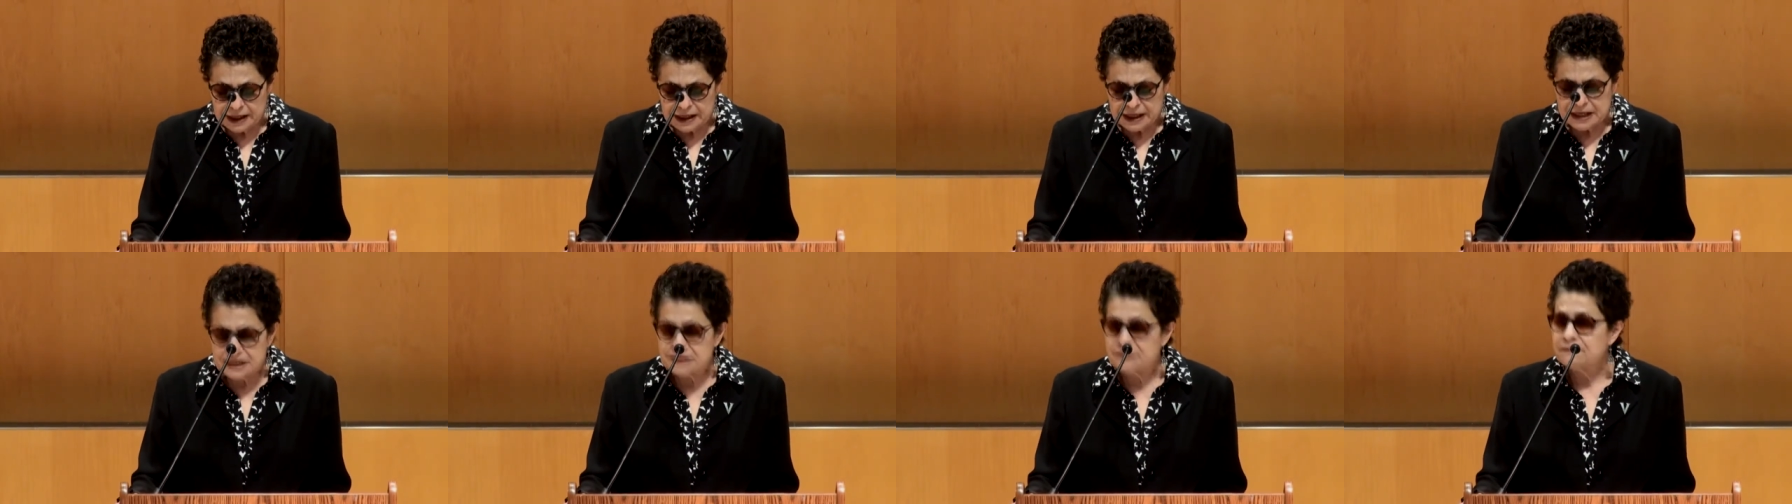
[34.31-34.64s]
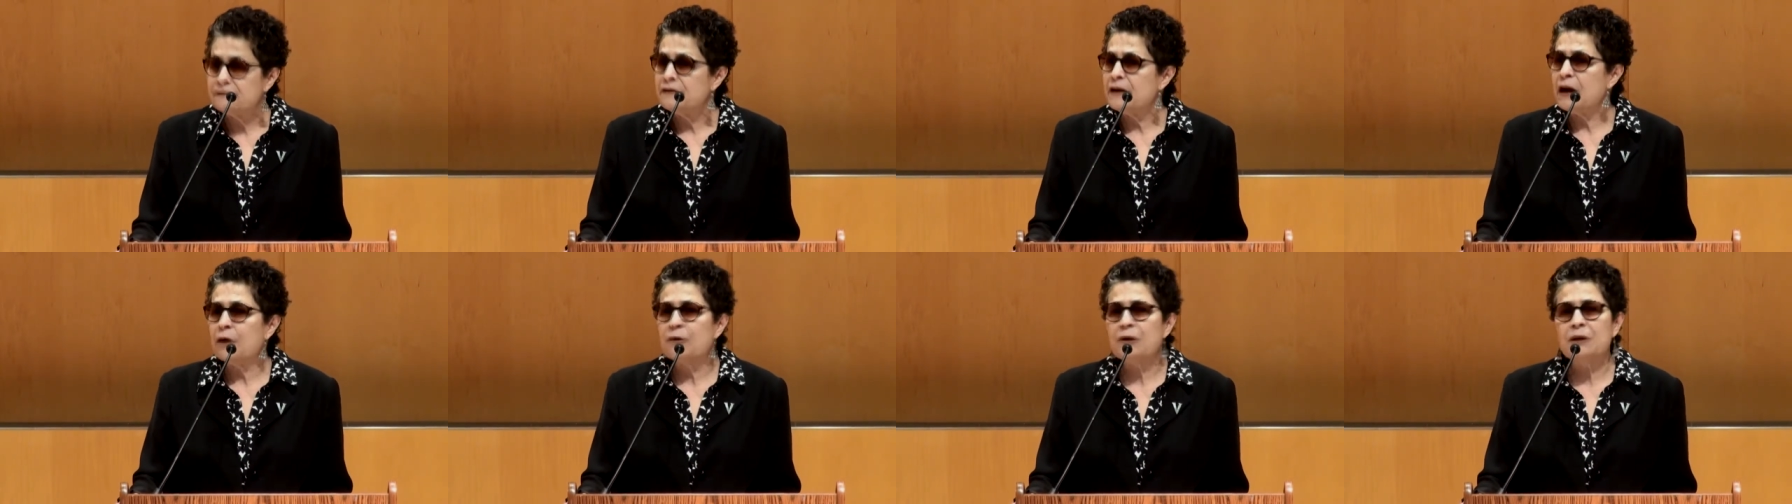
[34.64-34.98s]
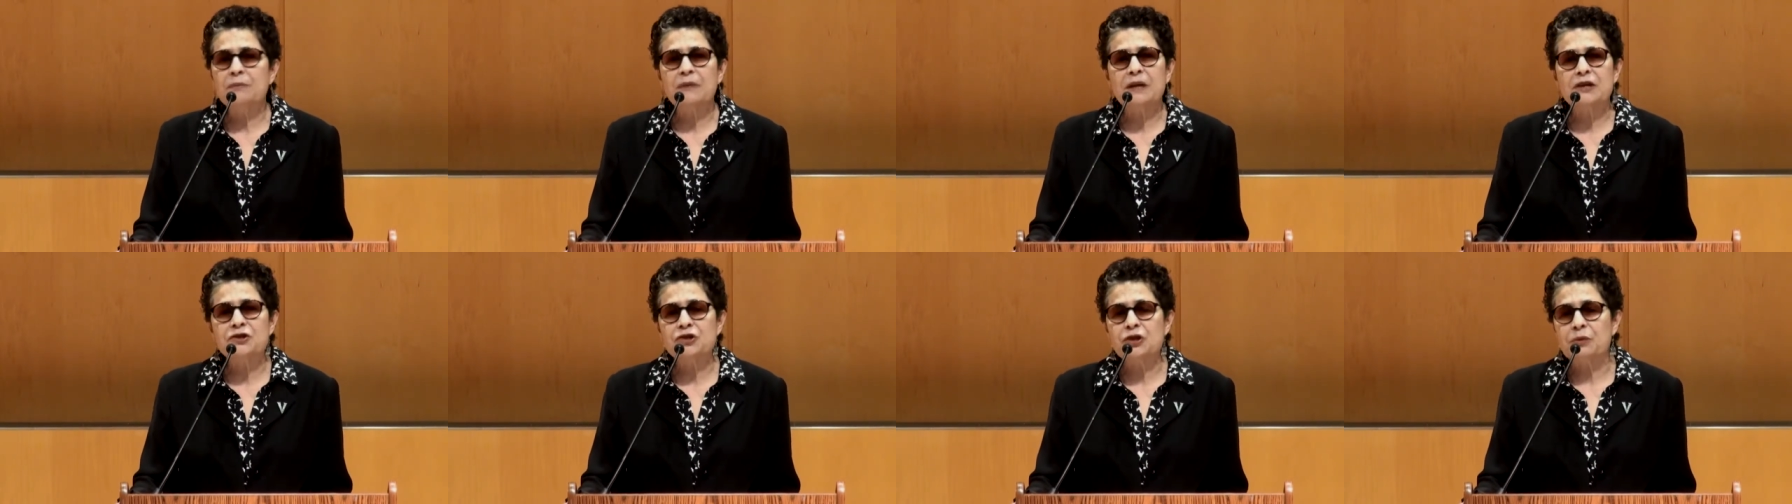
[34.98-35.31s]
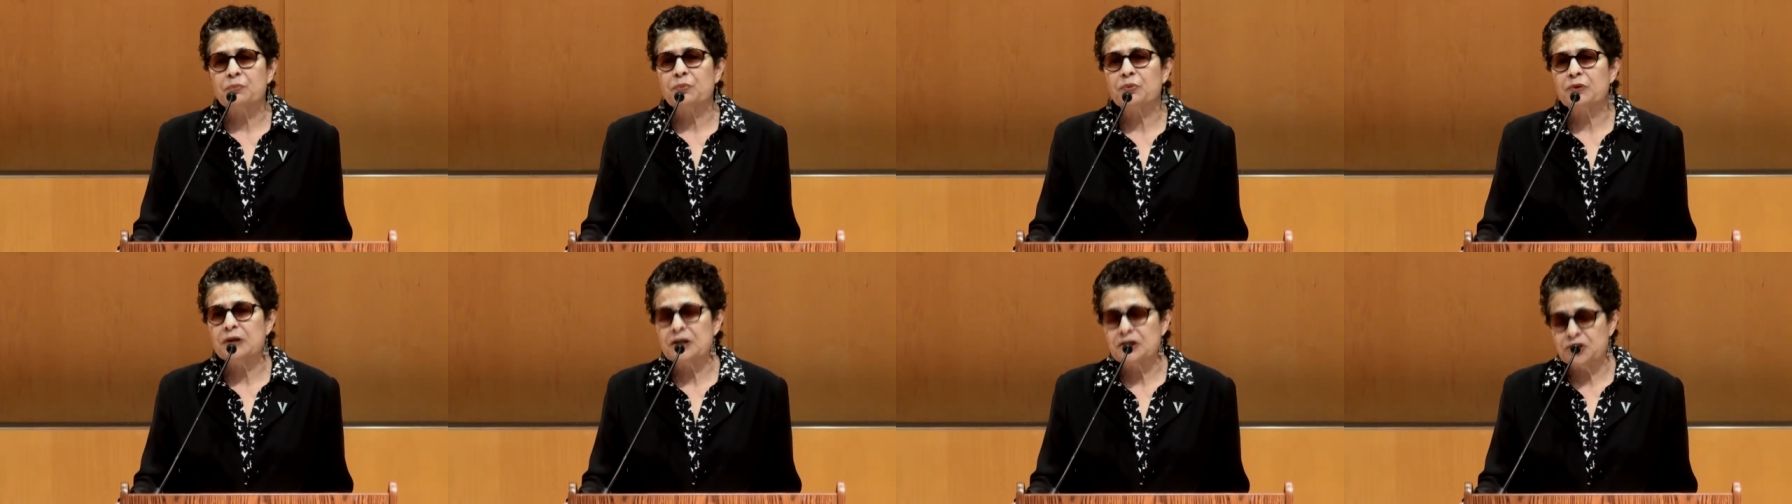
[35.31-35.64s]
is very much
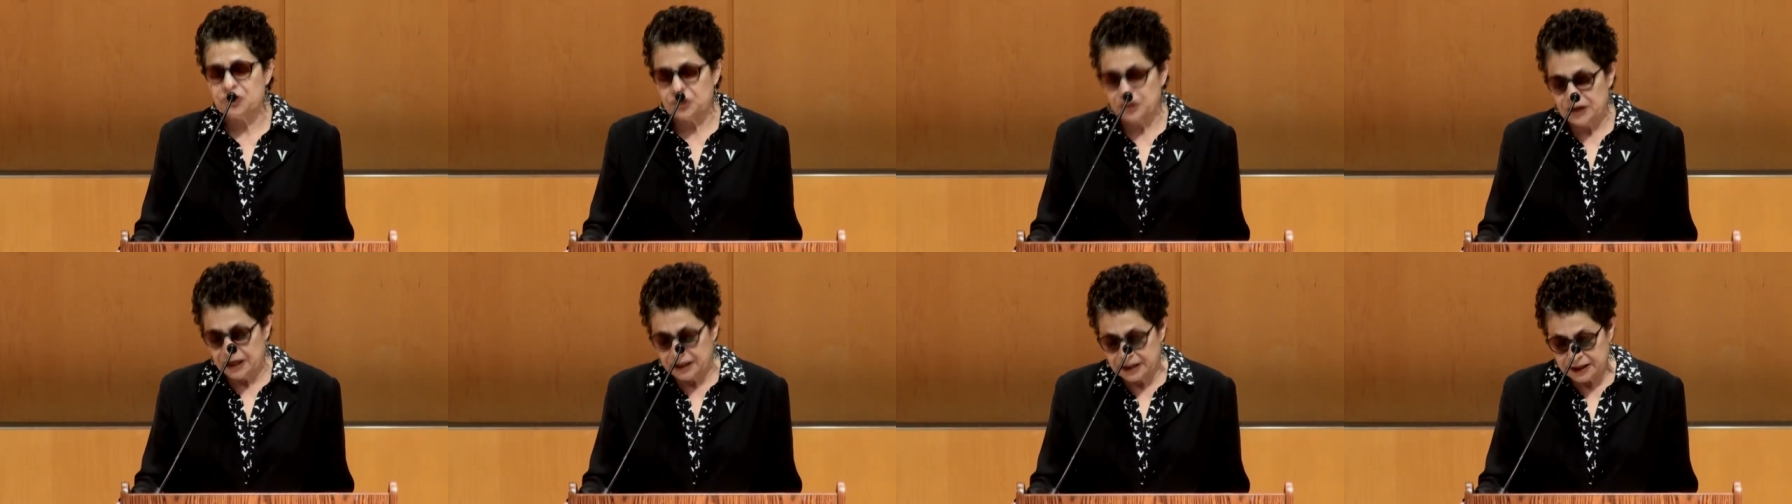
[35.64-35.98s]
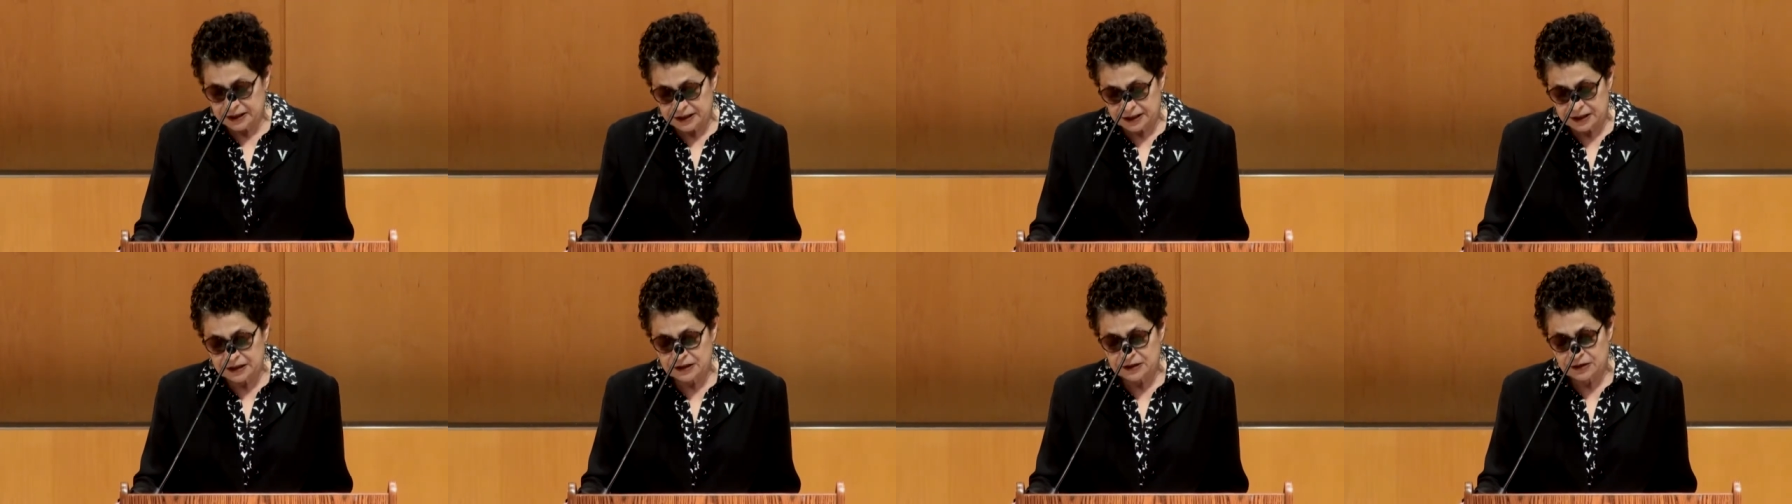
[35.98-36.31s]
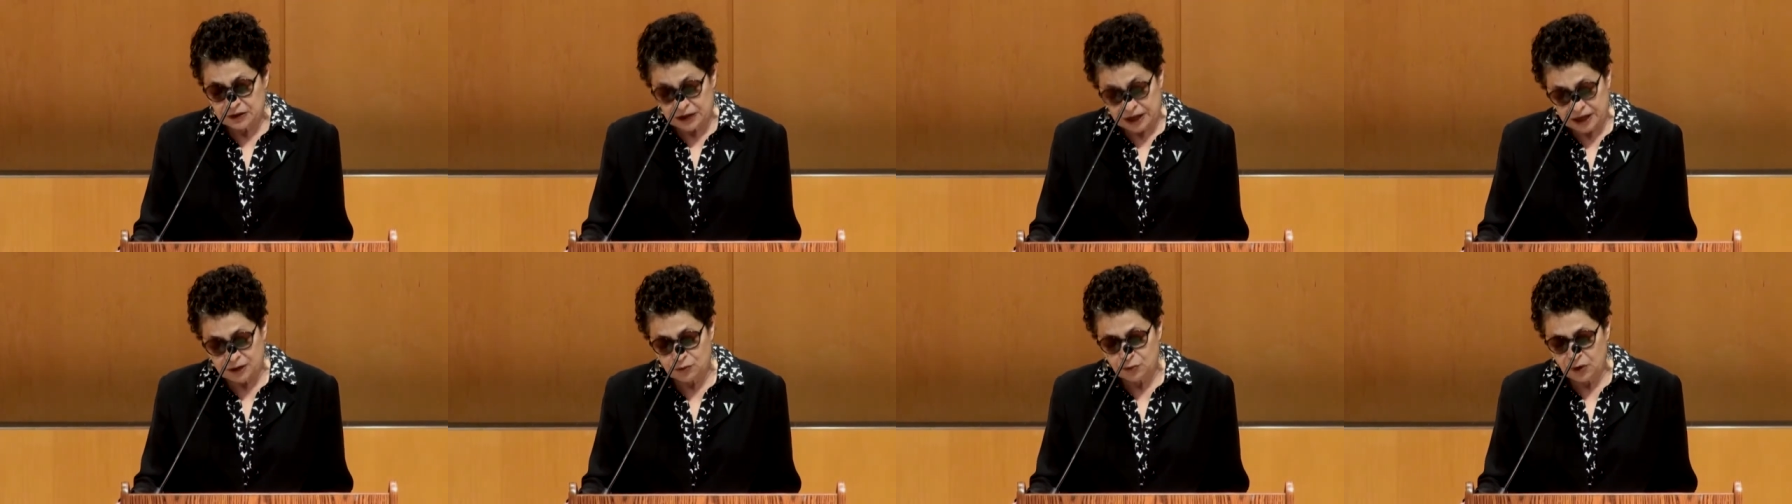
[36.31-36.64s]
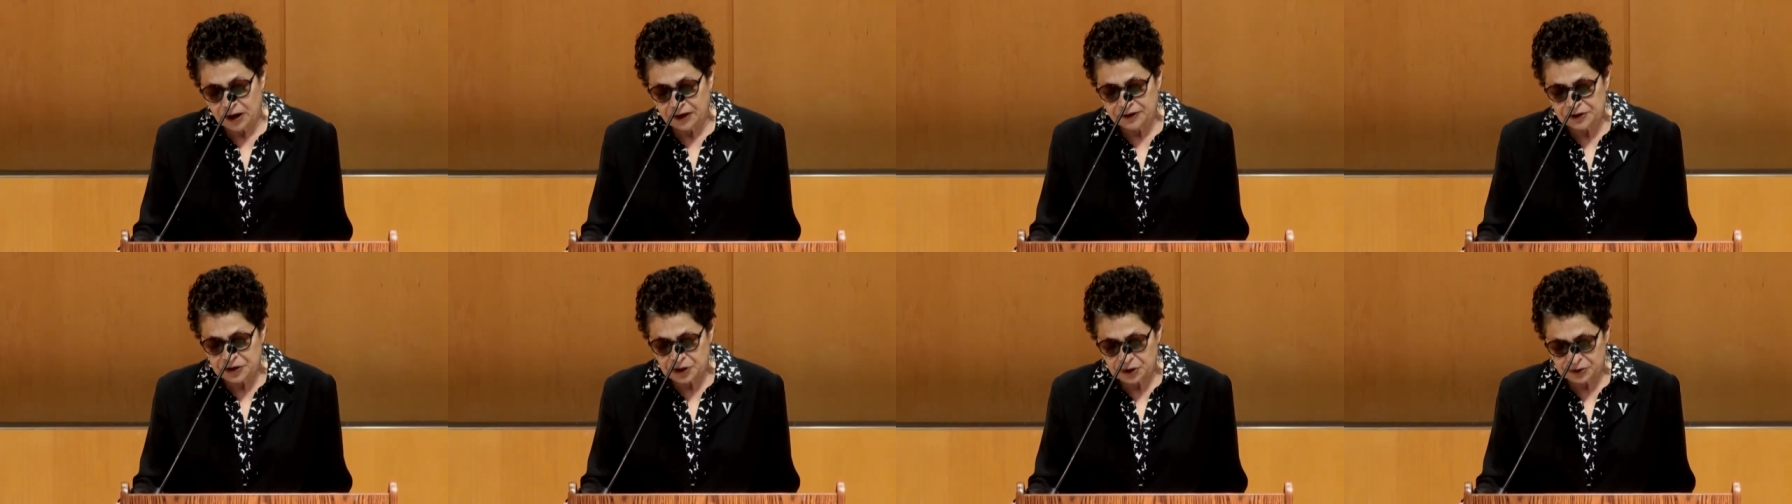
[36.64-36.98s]
appreciated and, and
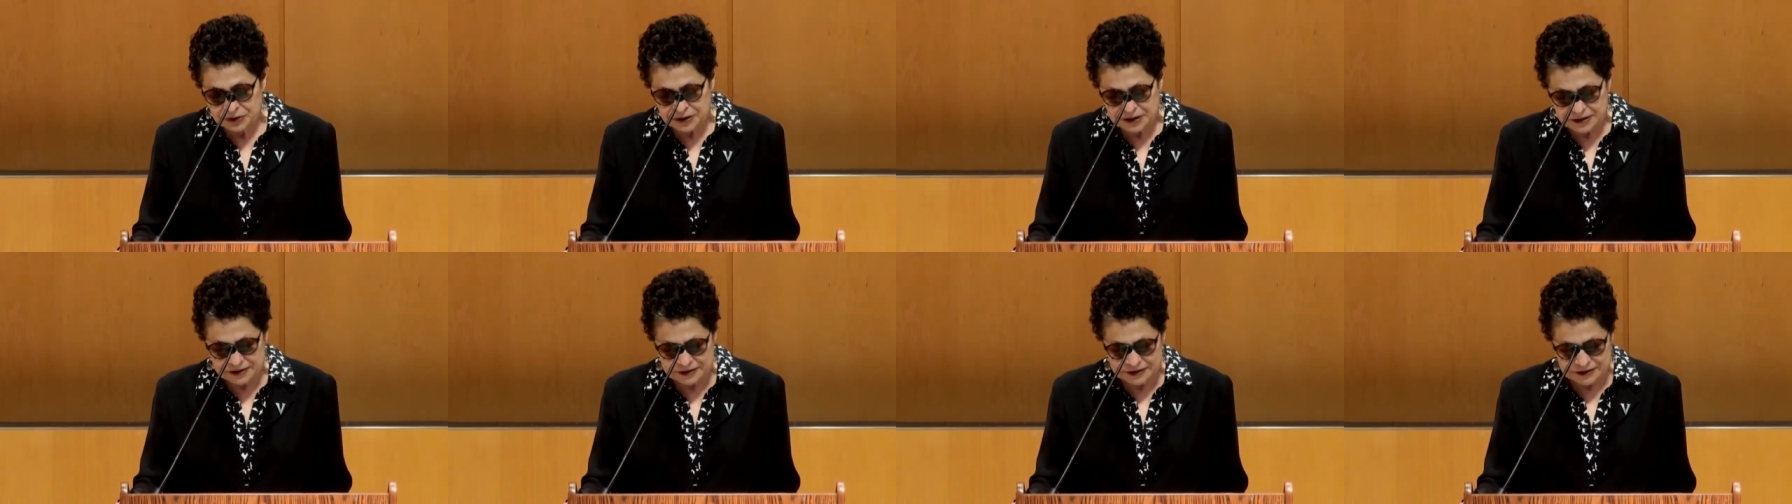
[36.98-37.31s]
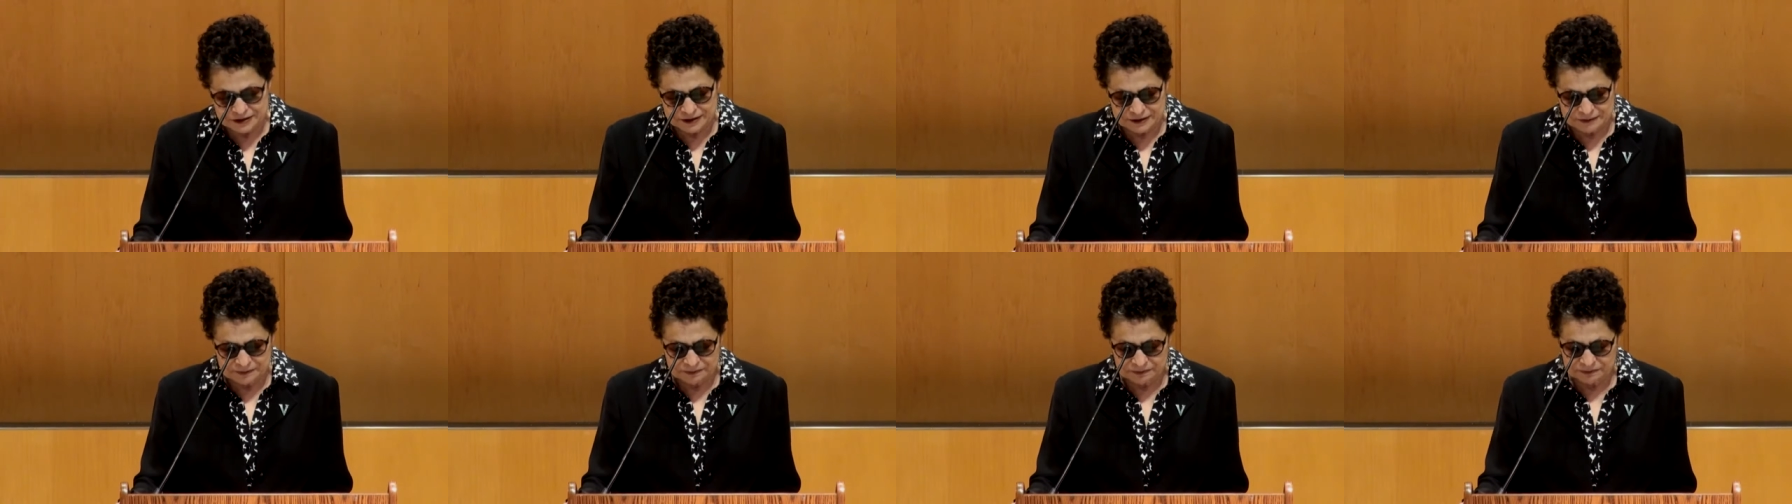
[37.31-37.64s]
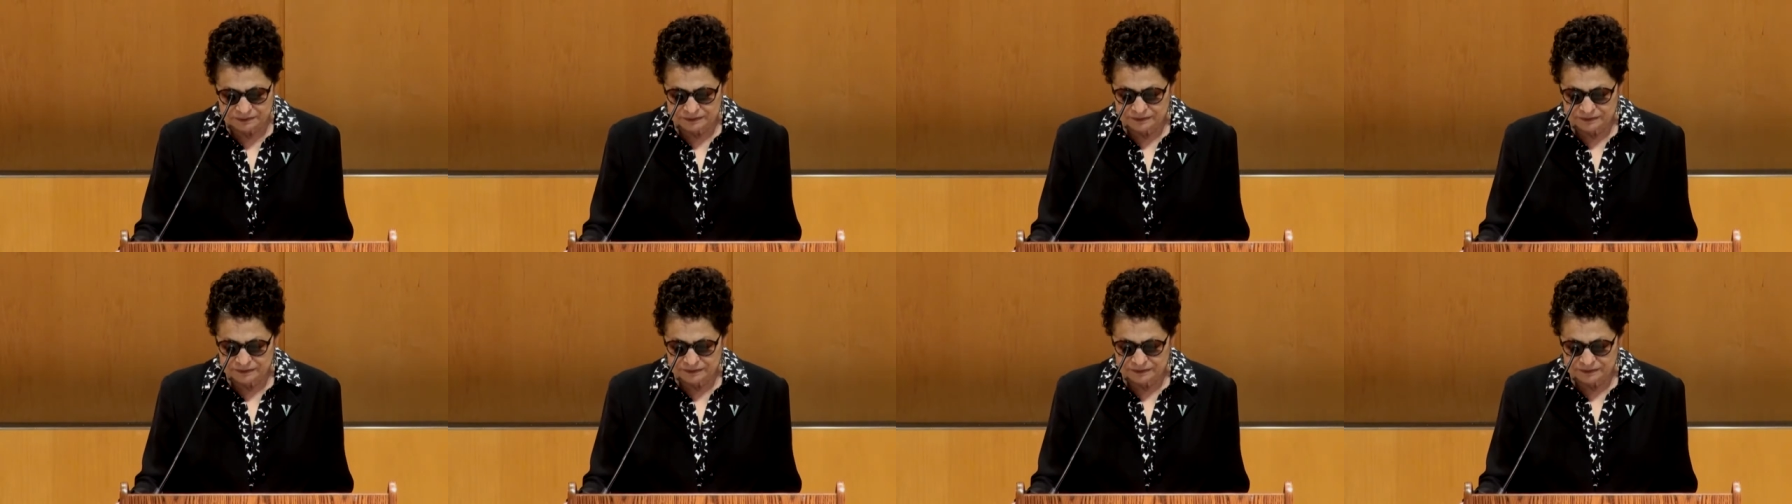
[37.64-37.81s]
well noticed.